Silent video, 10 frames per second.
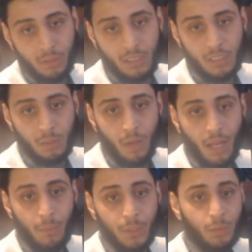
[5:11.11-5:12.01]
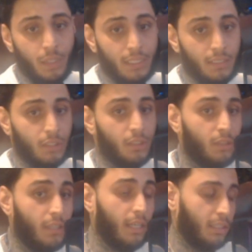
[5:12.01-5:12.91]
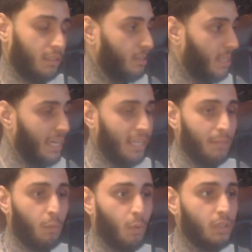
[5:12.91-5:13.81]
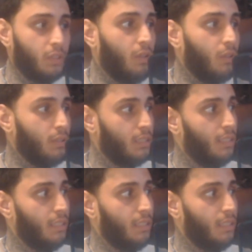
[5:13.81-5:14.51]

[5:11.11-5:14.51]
So this is why when you take in more salt,